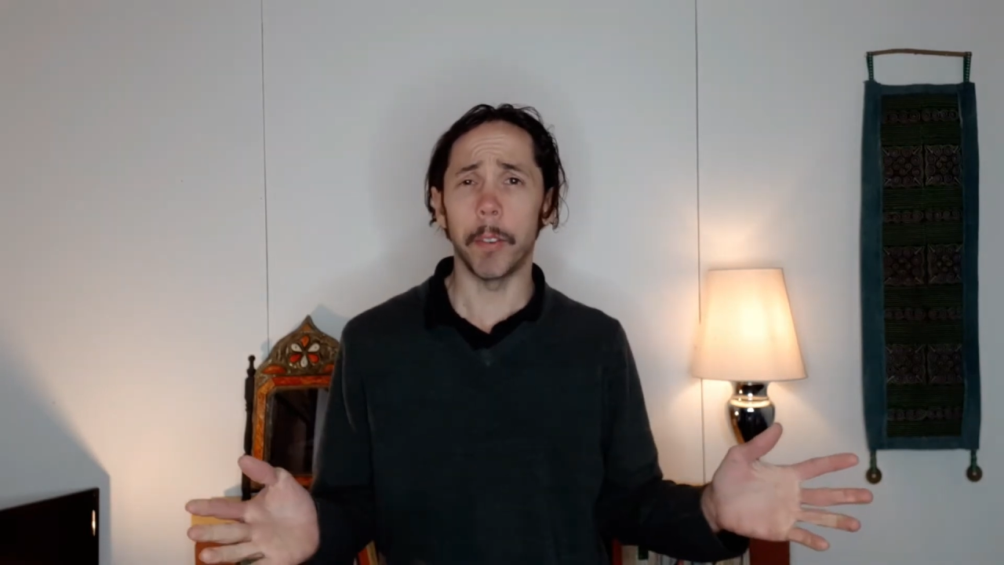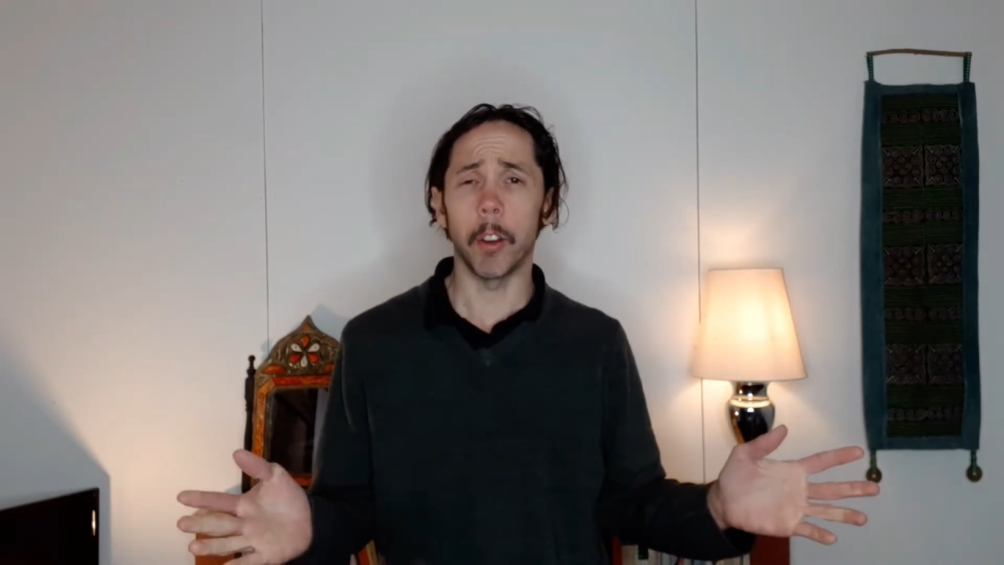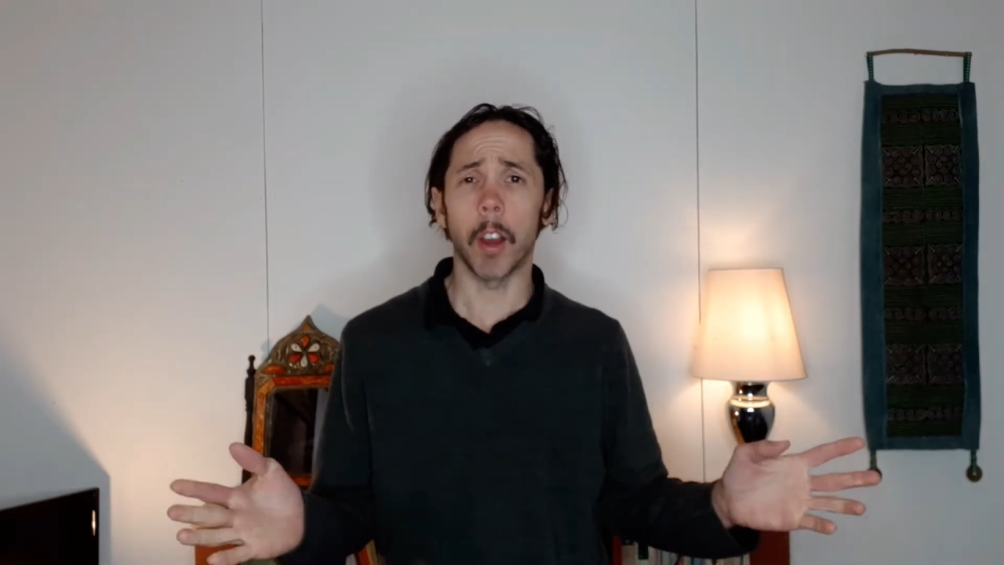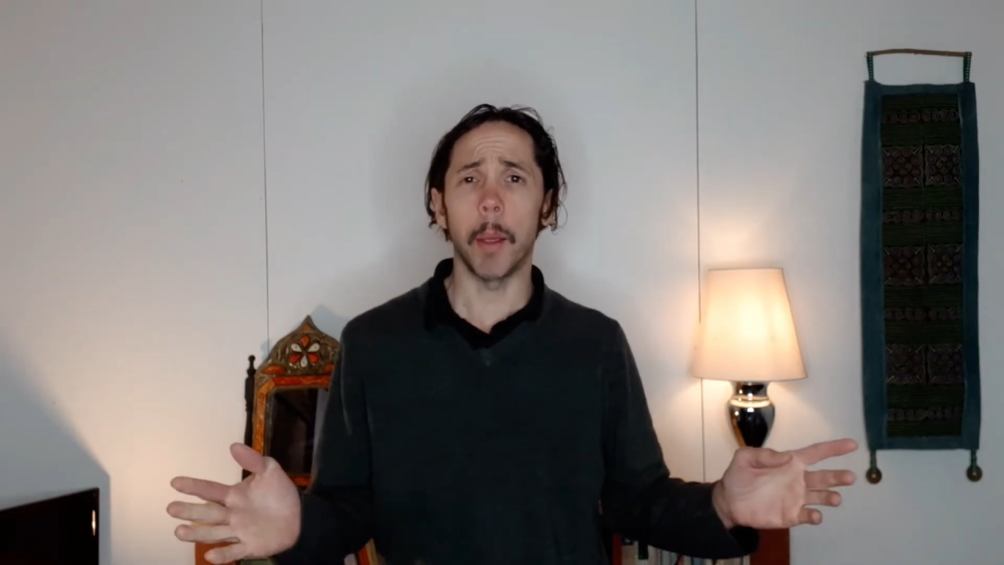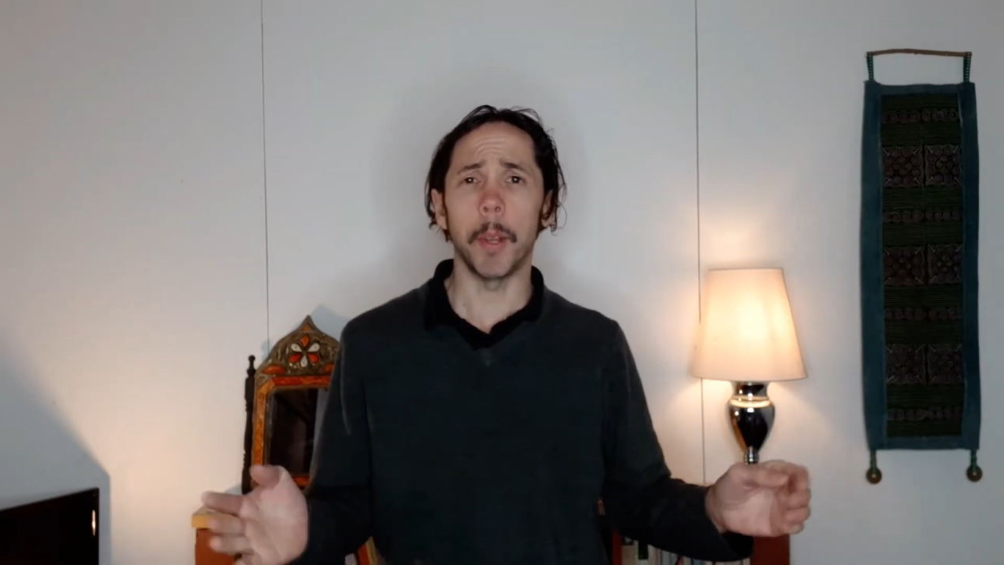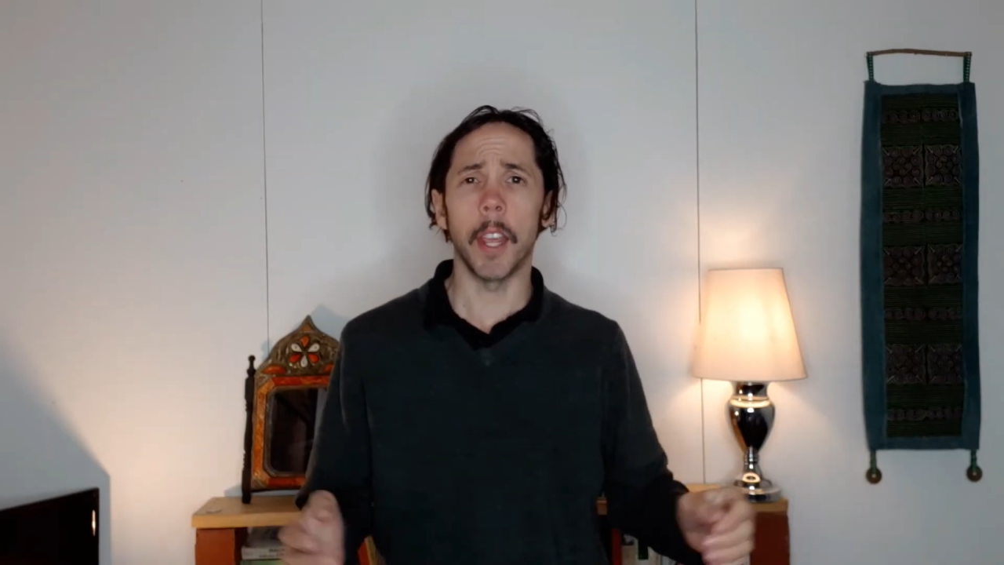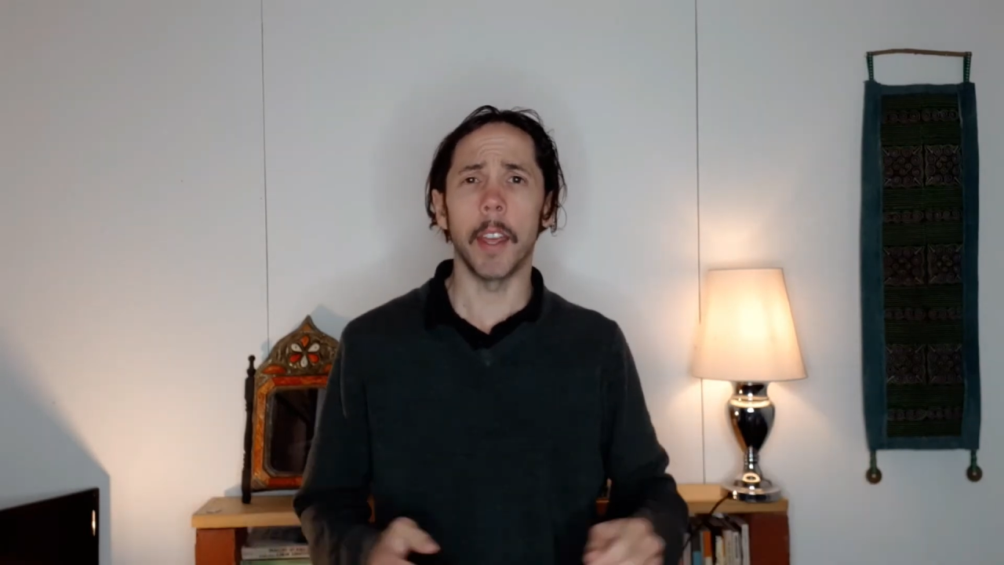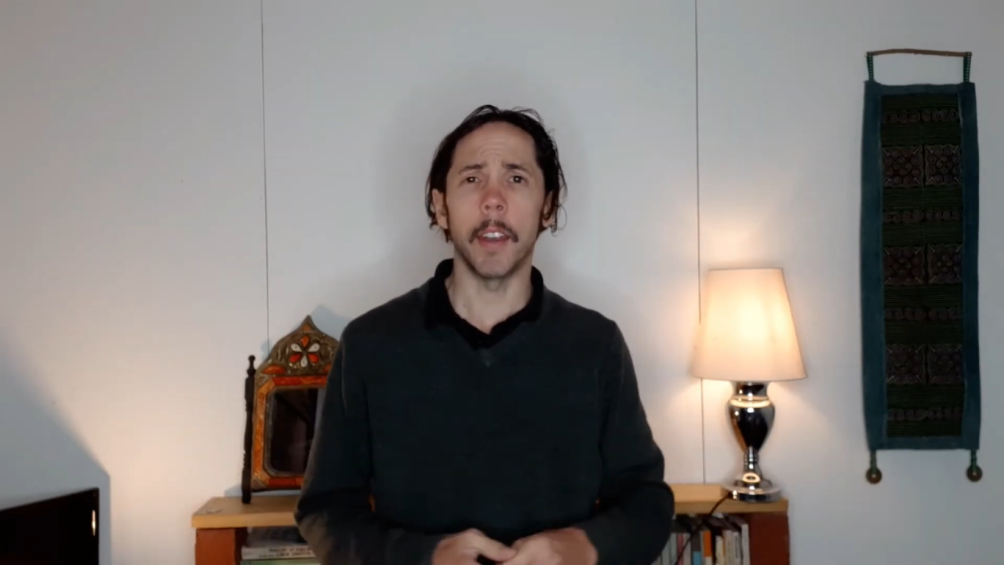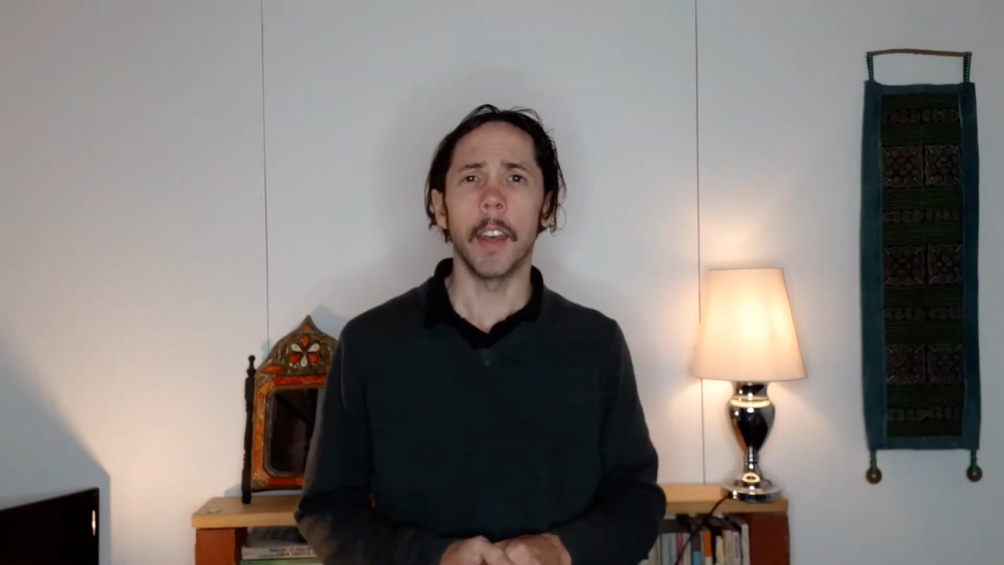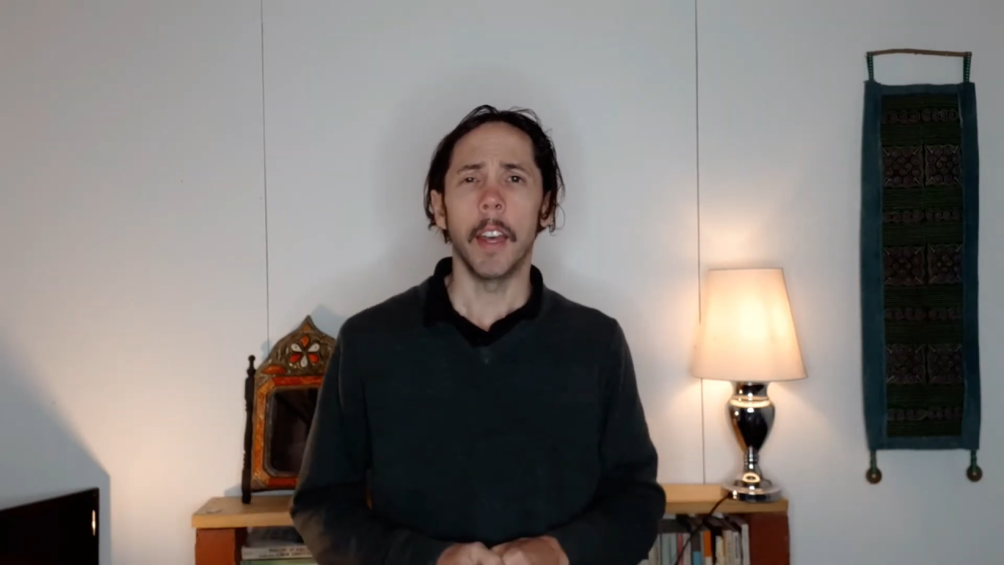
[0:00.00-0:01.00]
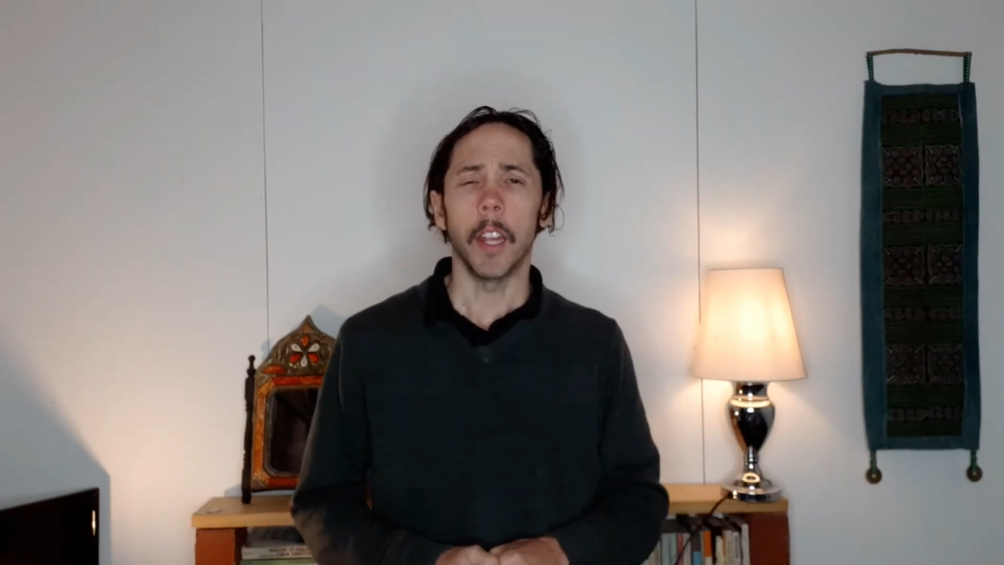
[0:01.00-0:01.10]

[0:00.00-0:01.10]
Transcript: for your ABN,